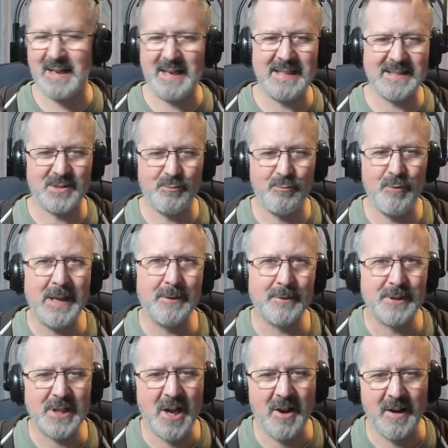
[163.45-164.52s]
it's real
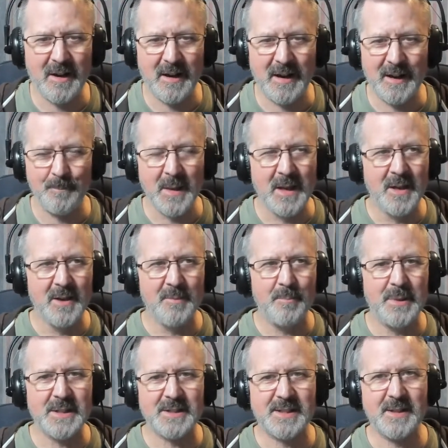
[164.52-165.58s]
time
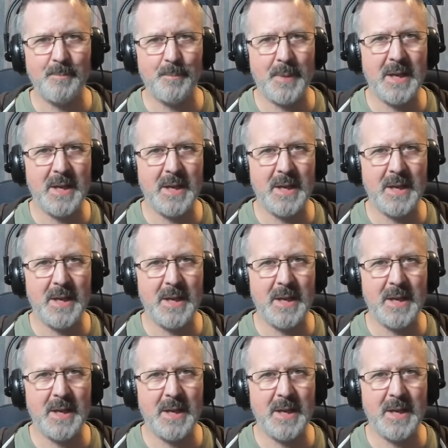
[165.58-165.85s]
but some